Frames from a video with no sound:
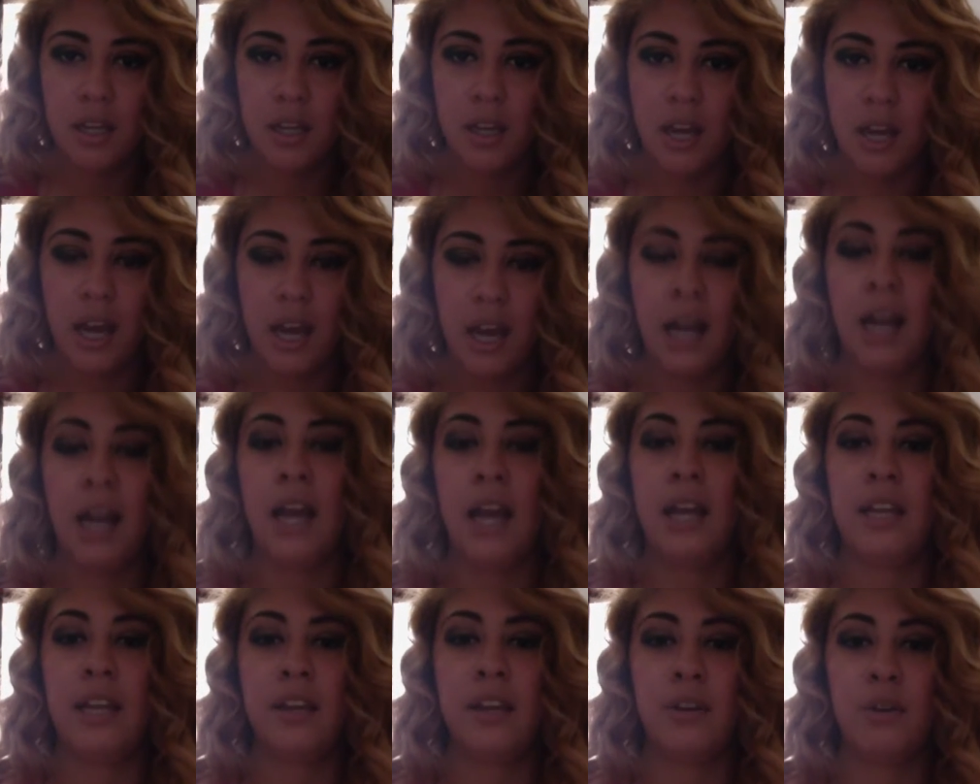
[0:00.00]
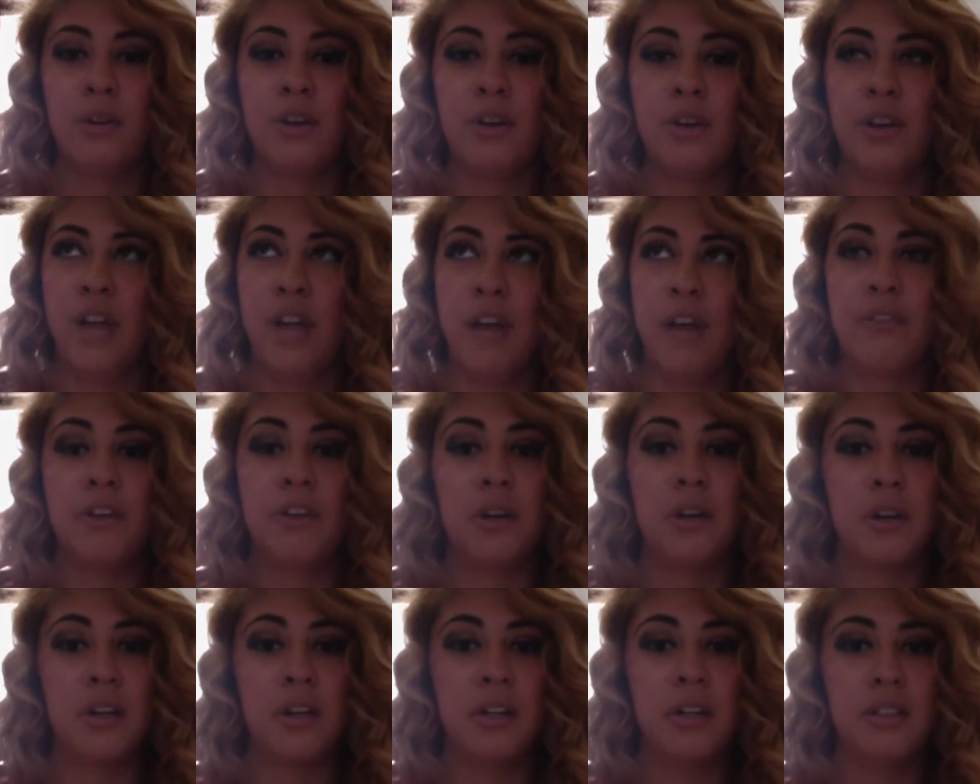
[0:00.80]
I could
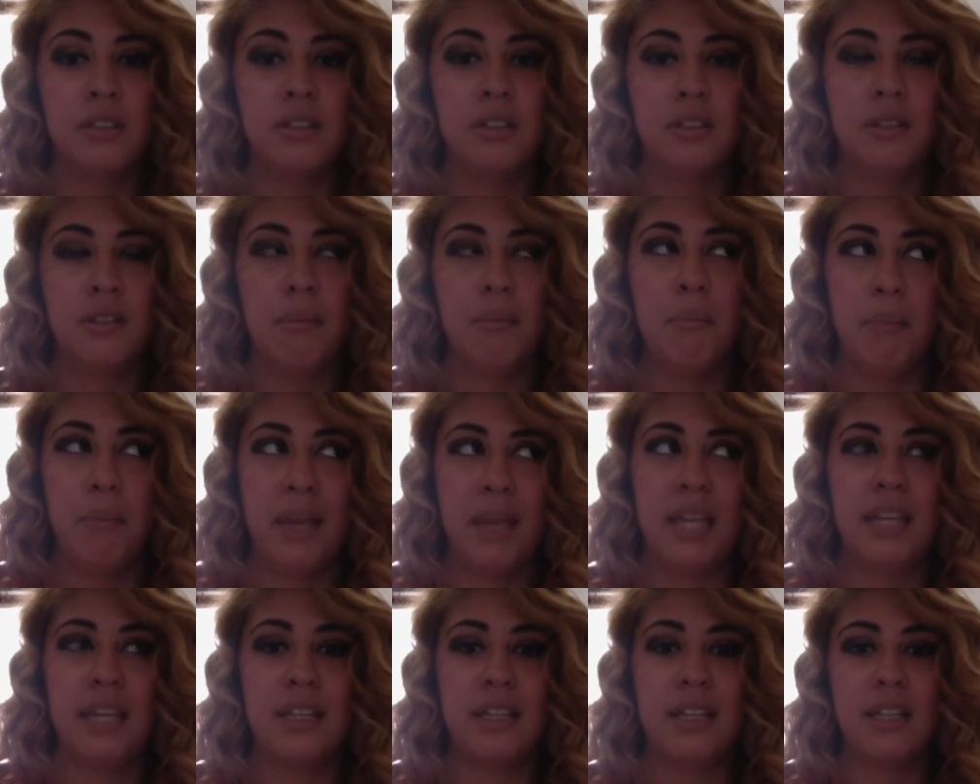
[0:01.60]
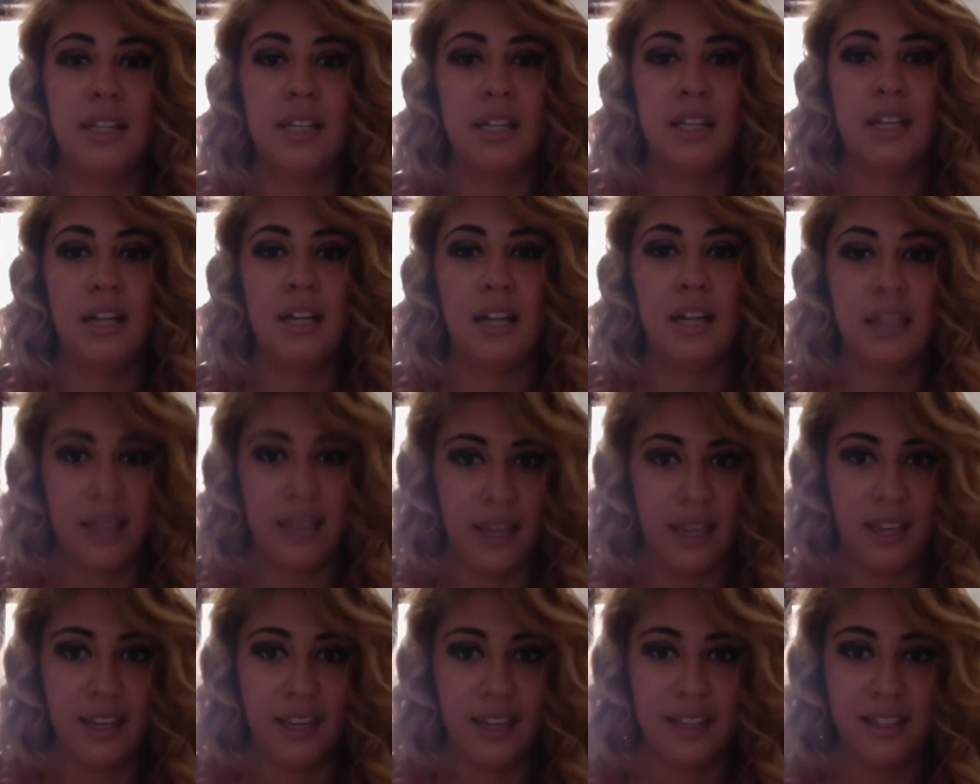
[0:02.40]
ever make
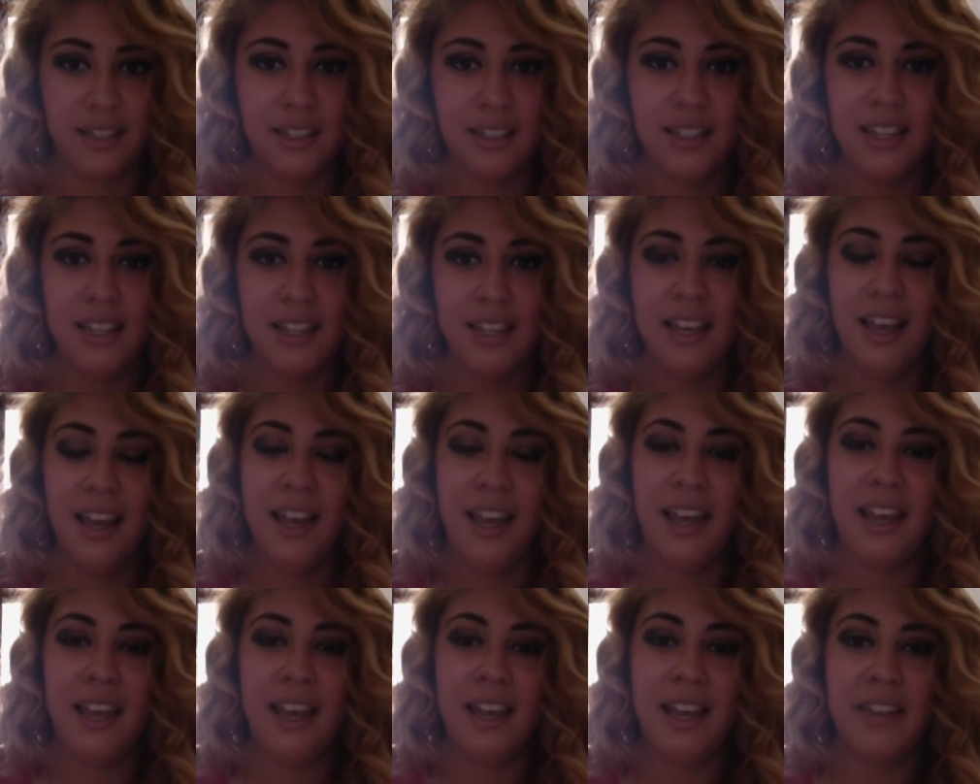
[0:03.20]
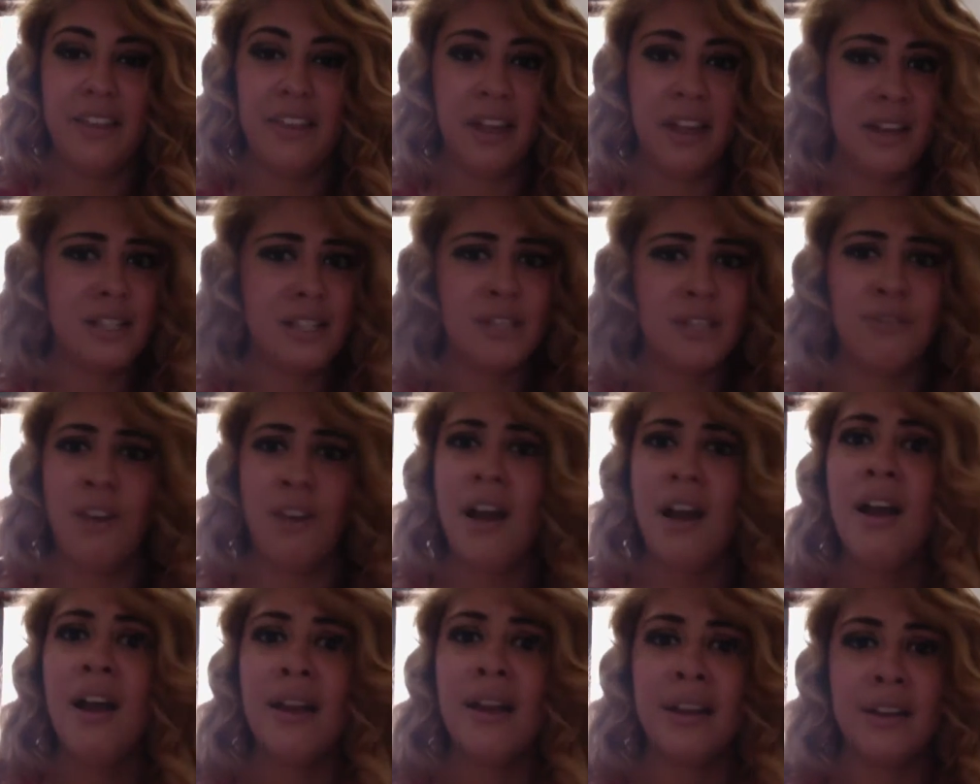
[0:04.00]
gay. And that is
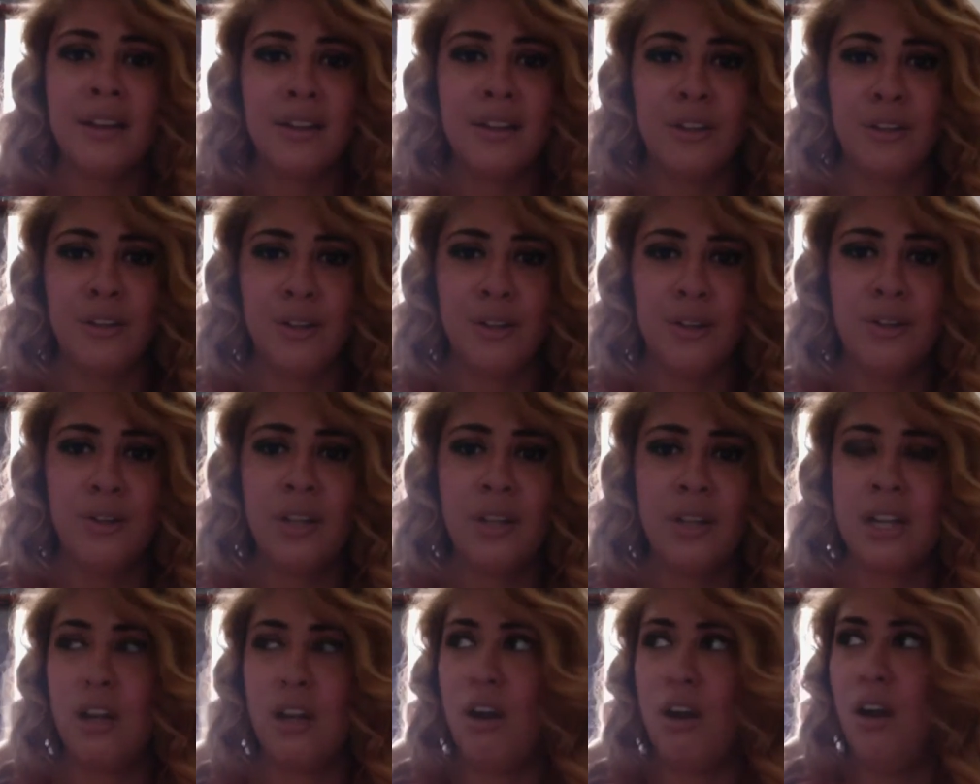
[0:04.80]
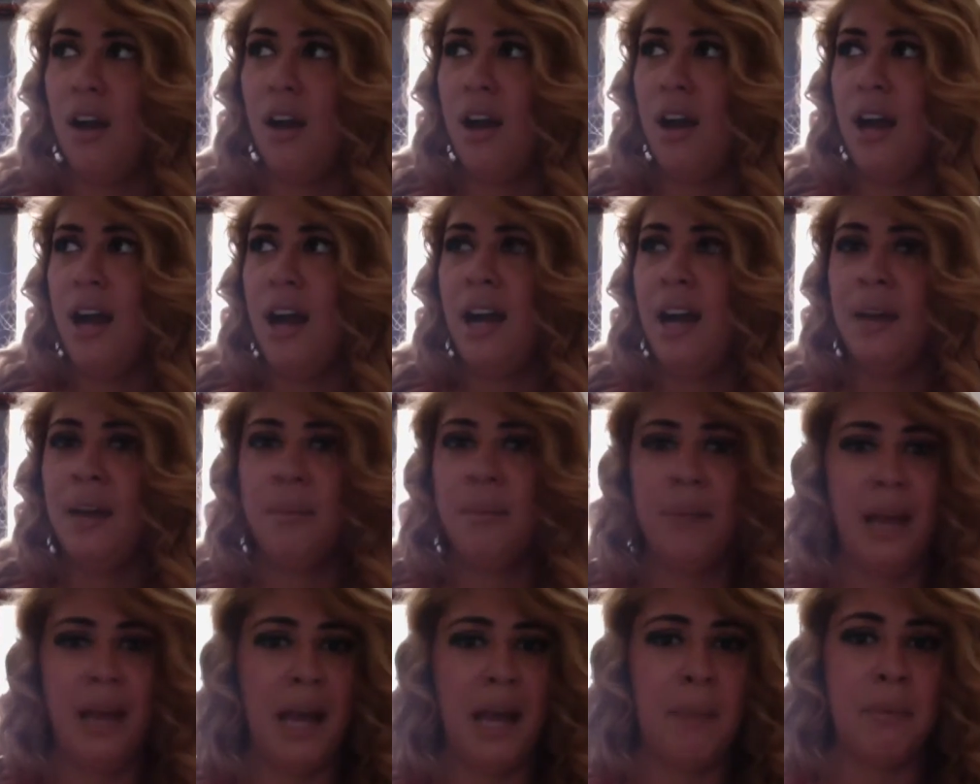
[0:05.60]
fine, like,
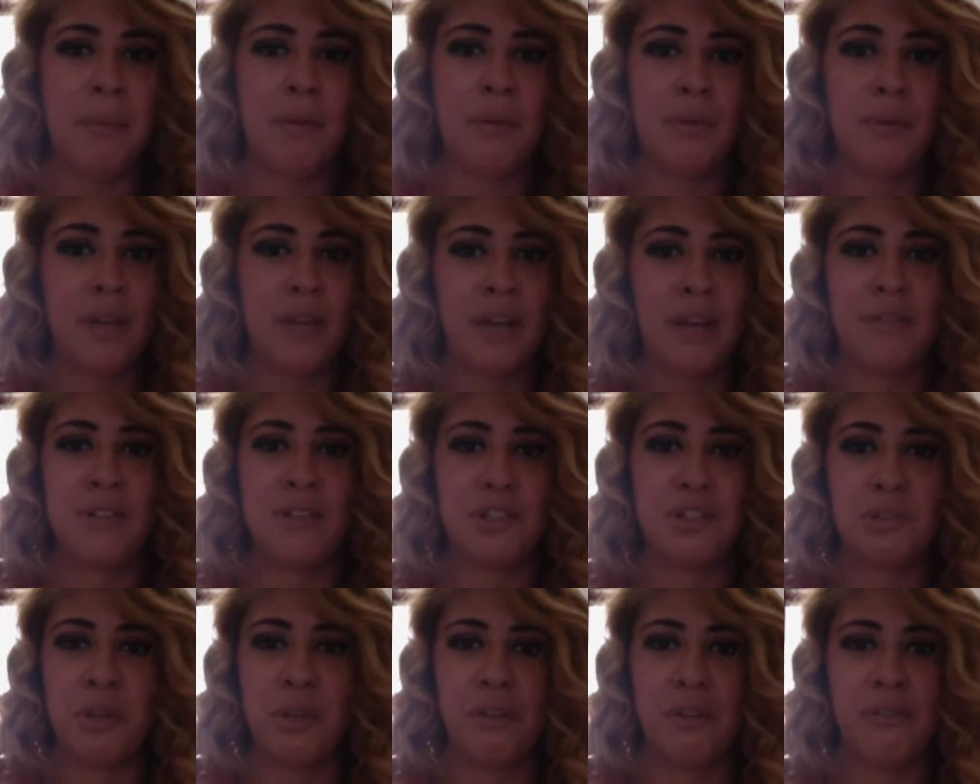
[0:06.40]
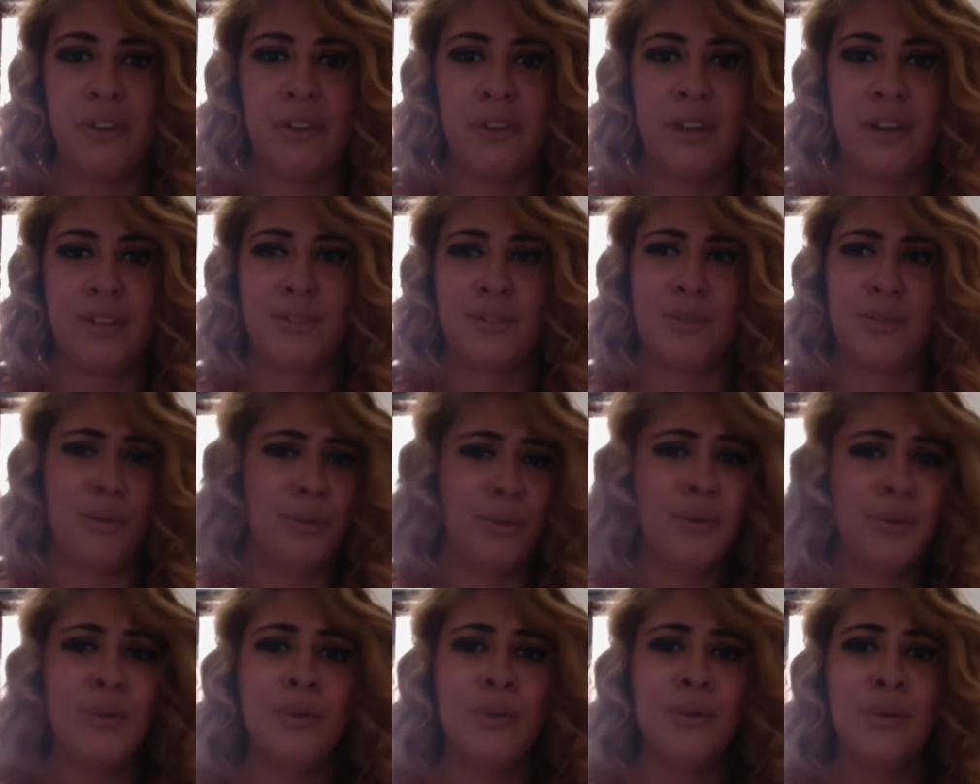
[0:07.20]
I'm happy with having straight friends.
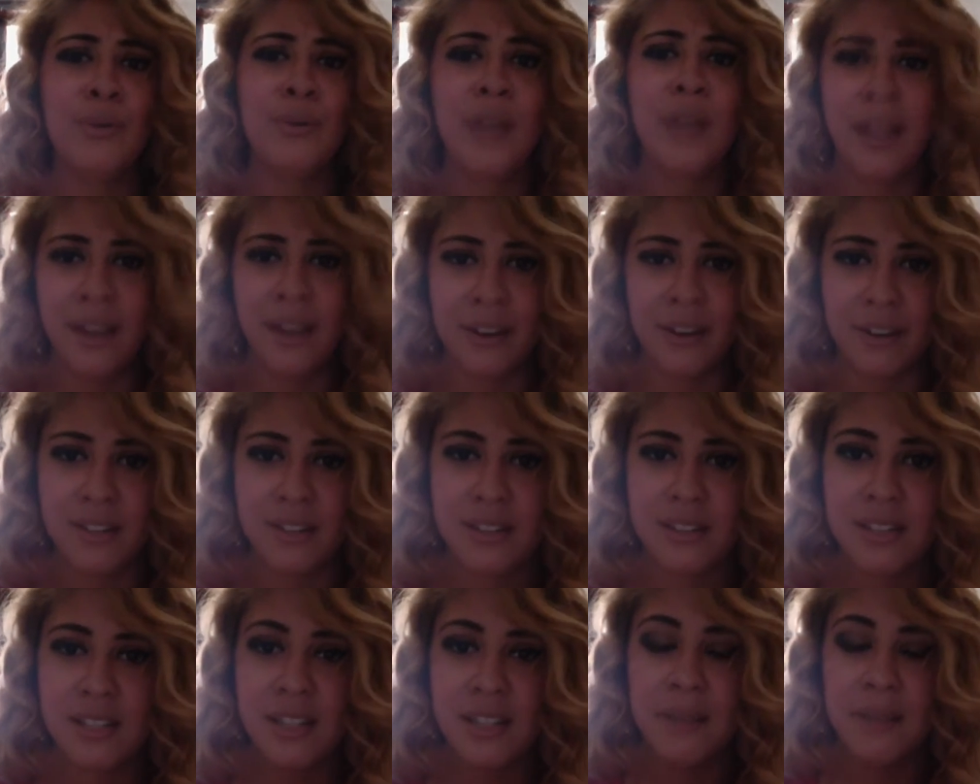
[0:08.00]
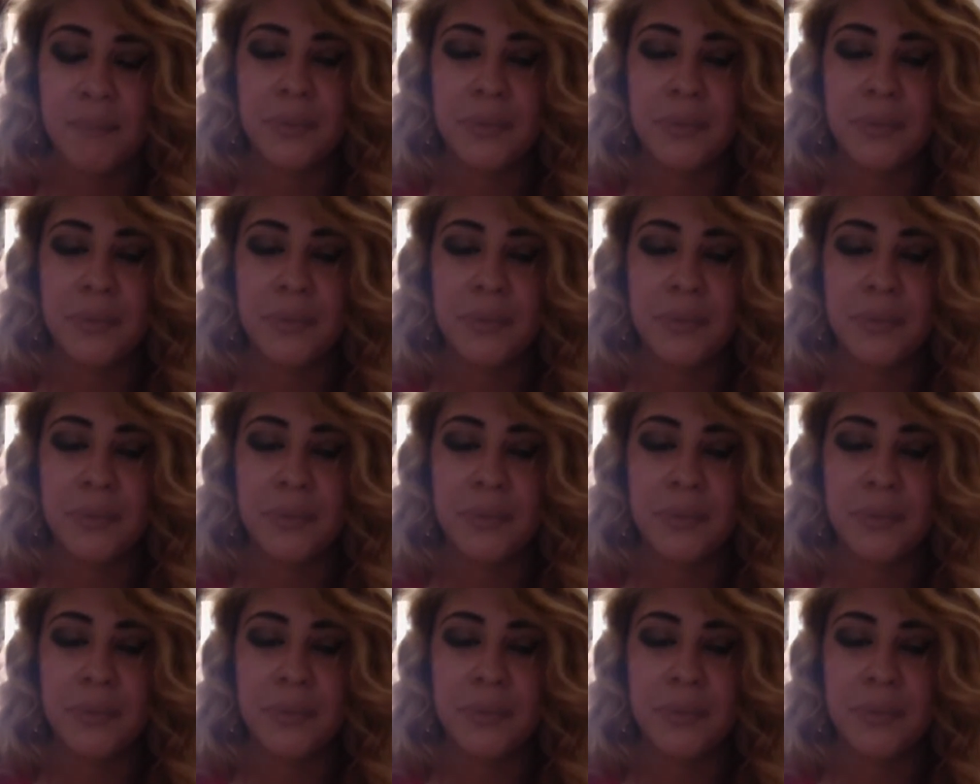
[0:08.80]
Who cares?